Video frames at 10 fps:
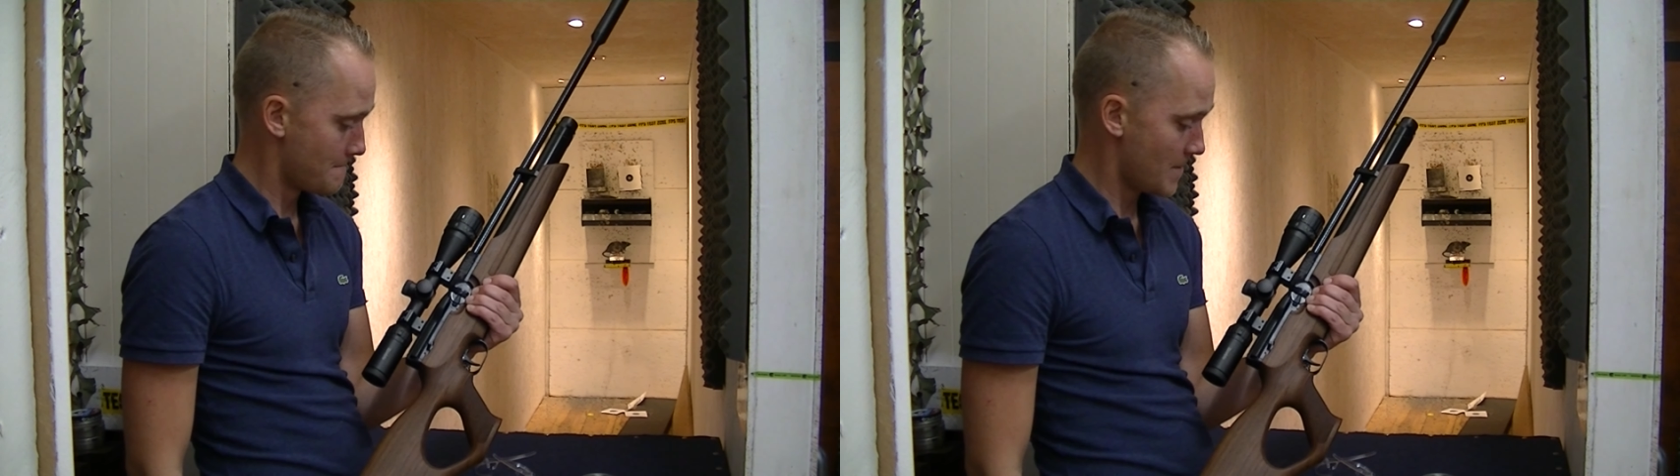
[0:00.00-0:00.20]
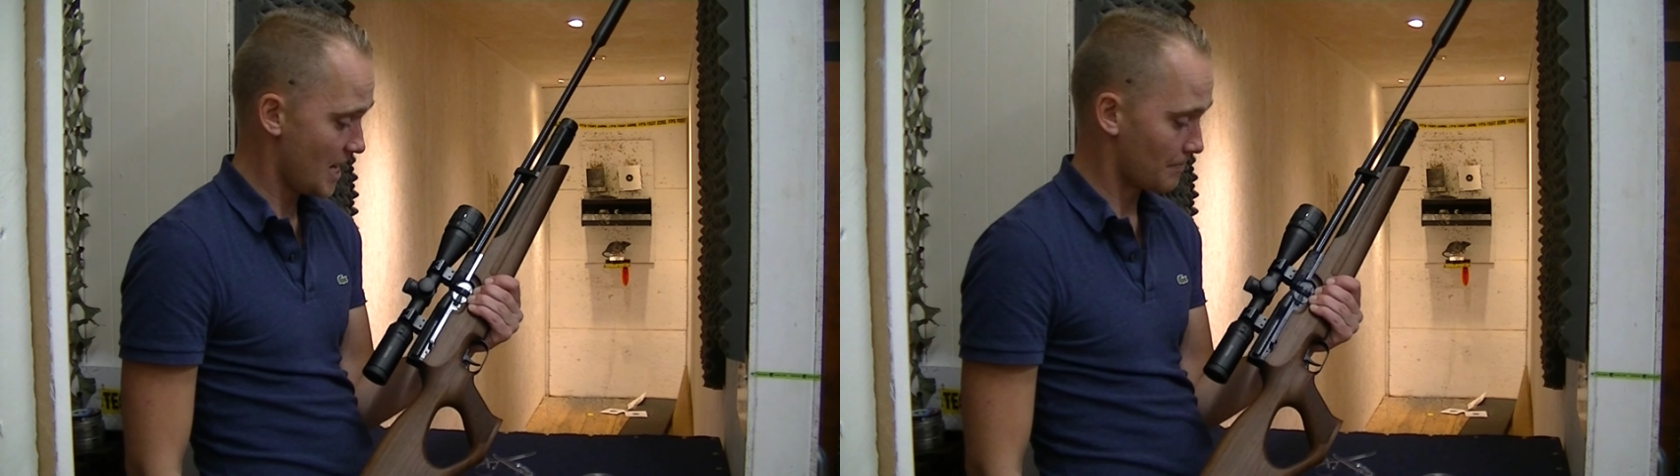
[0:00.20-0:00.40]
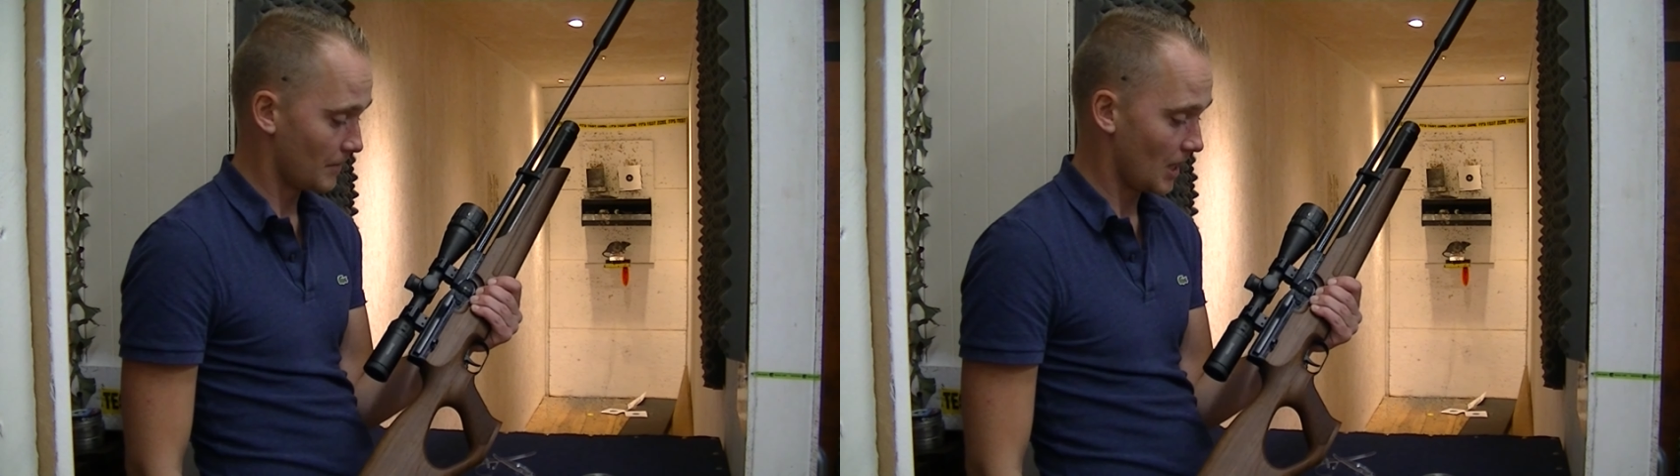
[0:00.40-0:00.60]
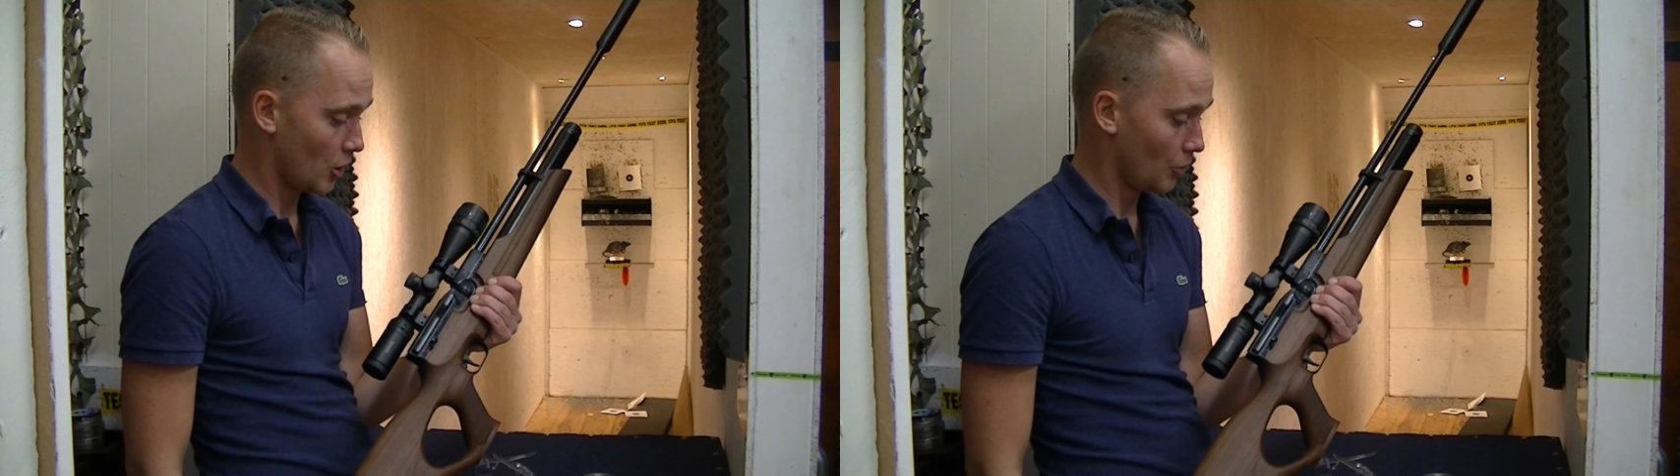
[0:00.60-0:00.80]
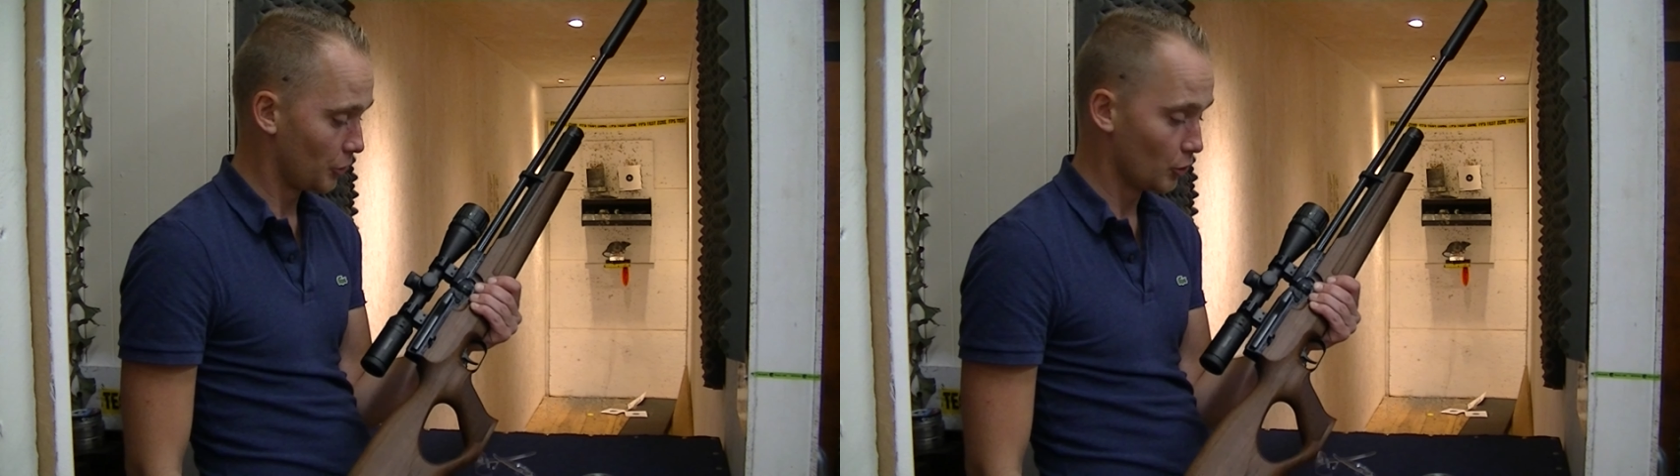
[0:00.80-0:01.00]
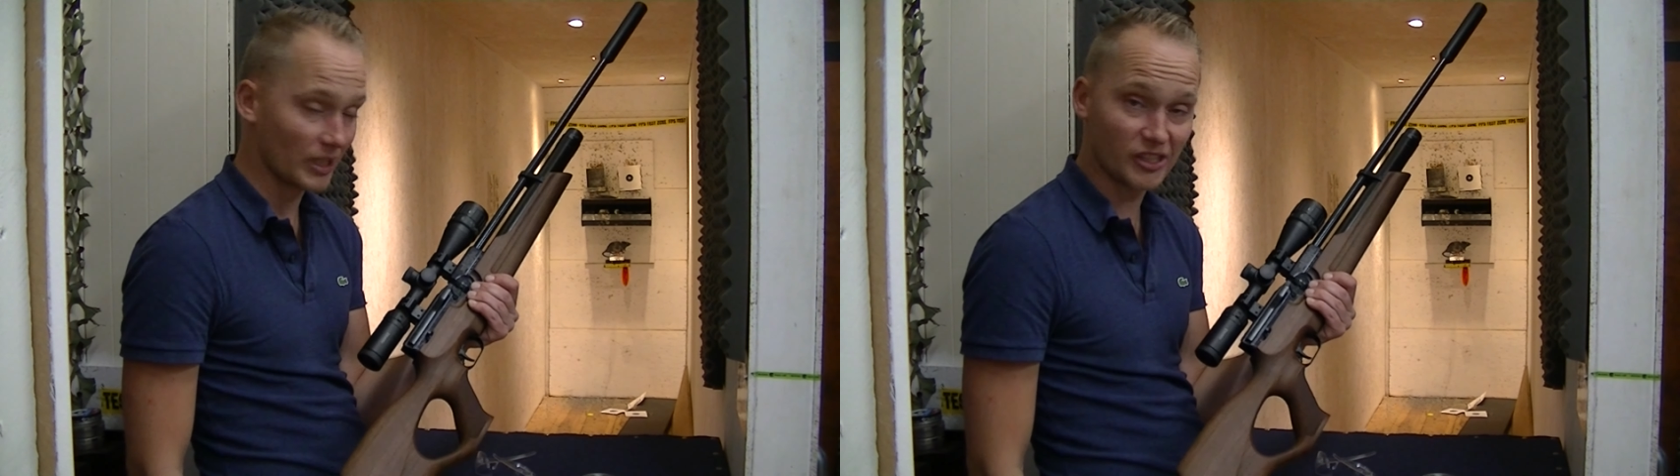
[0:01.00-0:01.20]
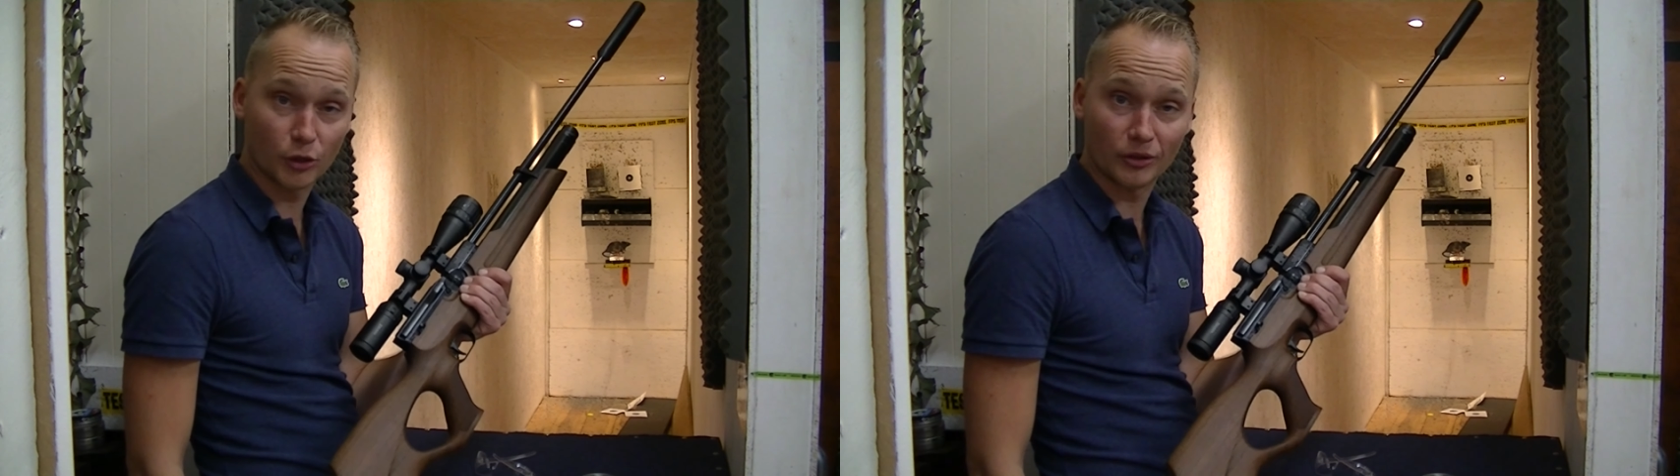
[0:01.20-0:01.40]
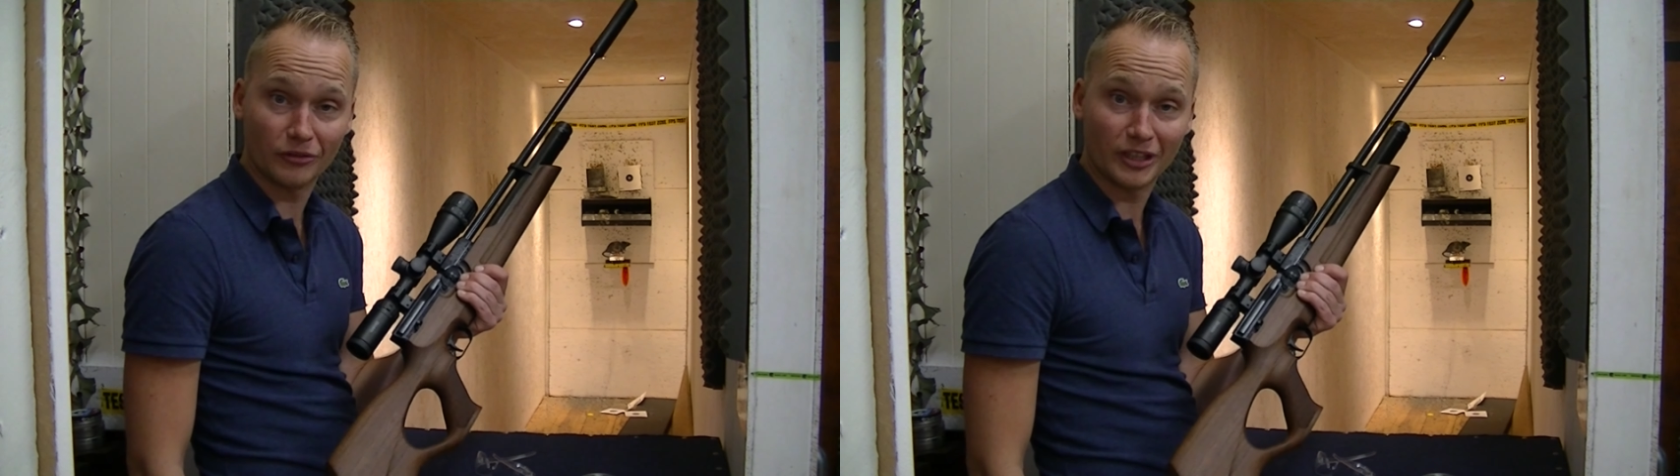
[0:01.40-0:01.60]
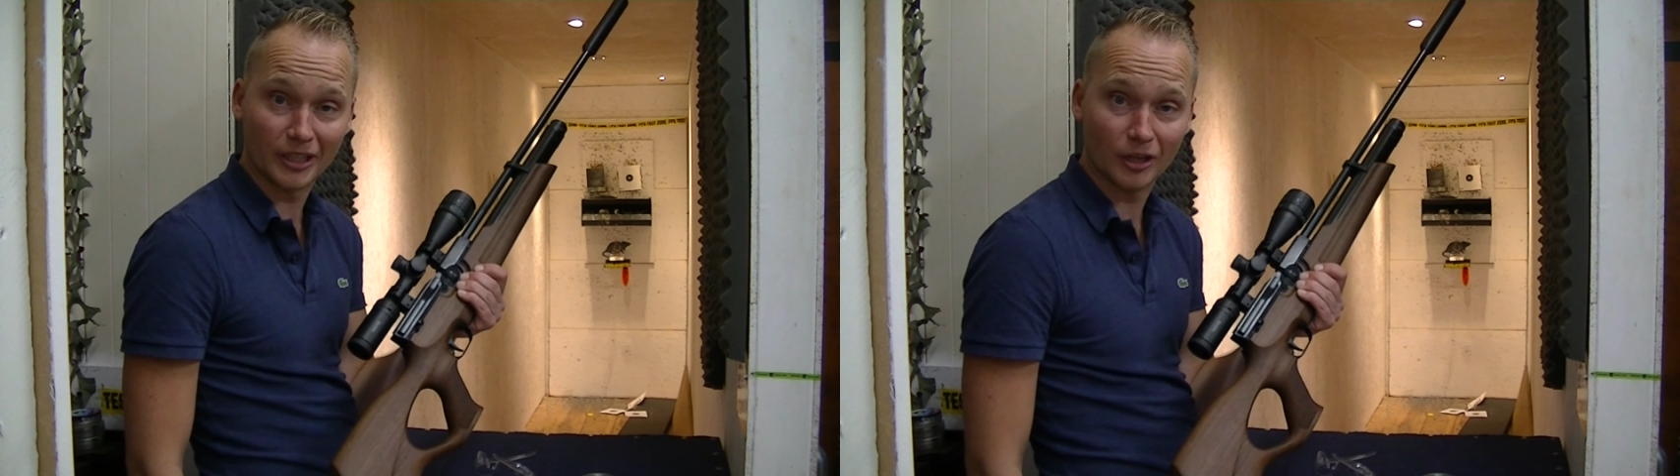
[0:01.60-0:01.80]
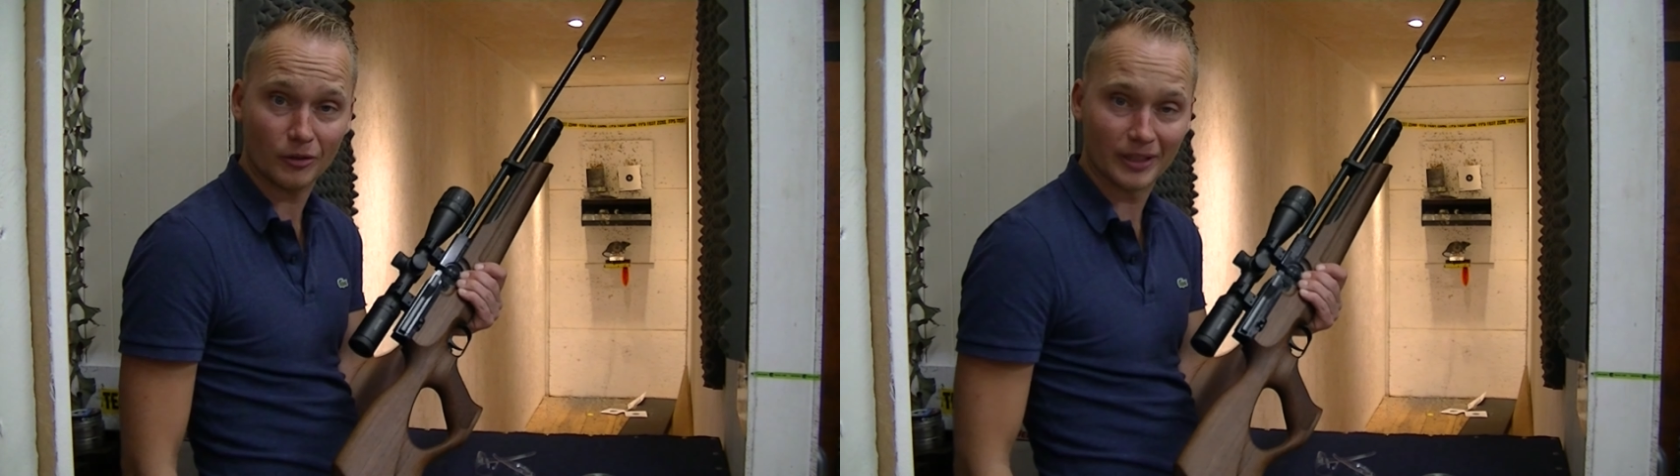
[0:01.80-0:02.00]
Yeah, I hope you enjoyed the
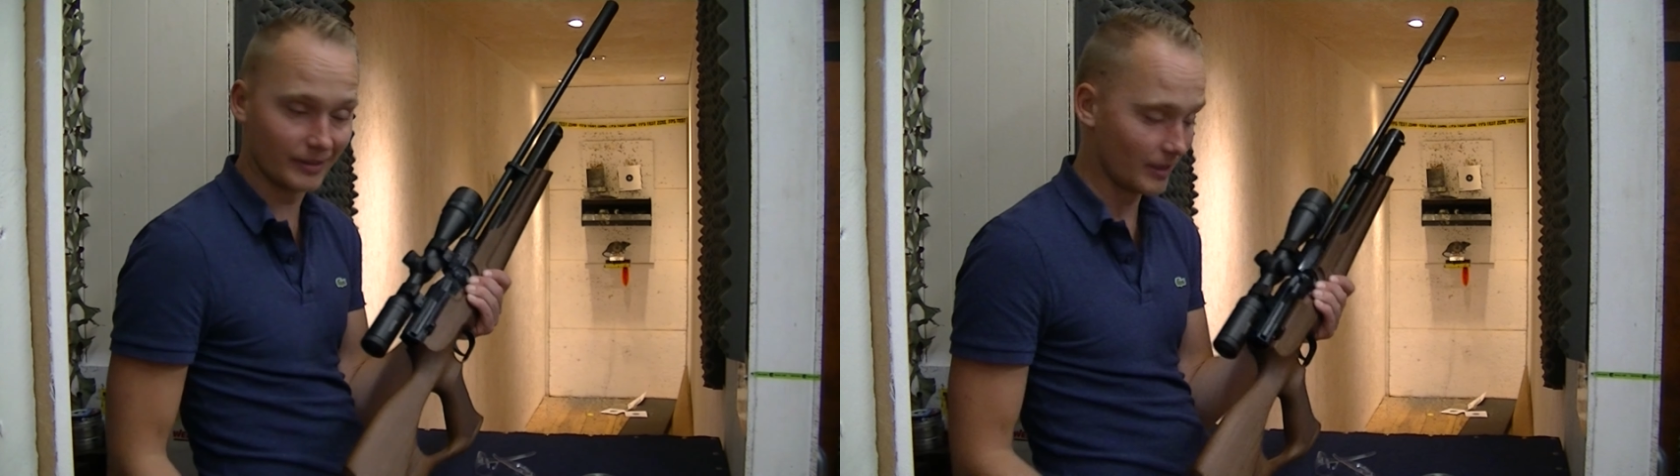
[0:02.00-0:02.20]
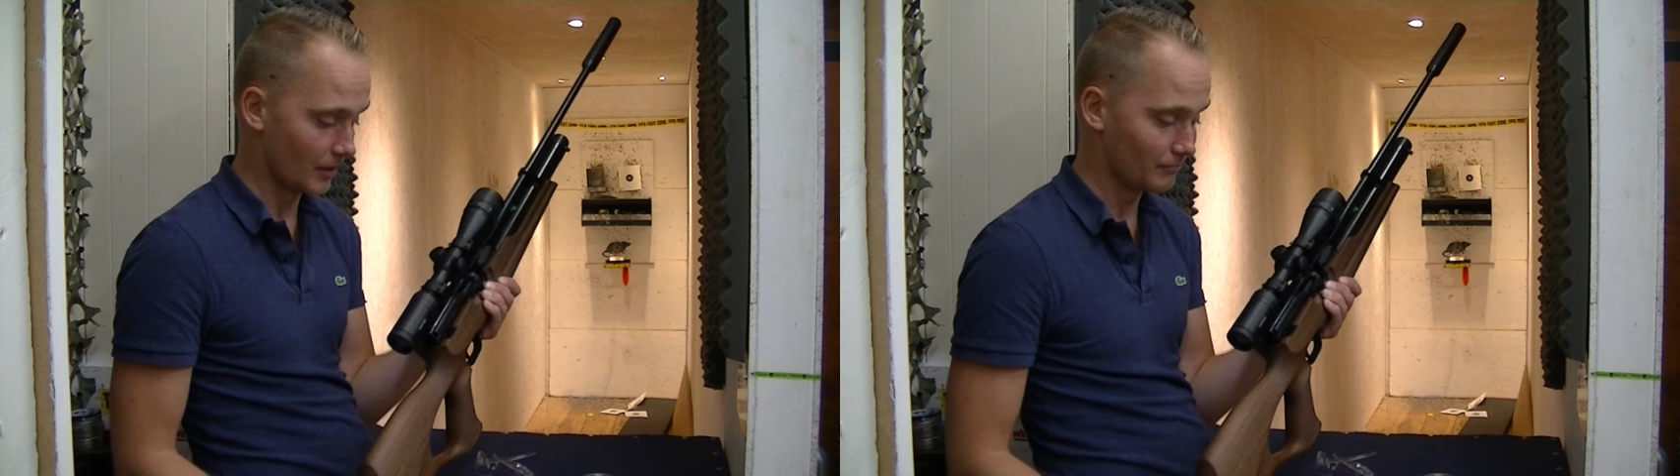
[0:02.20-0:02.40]
video, and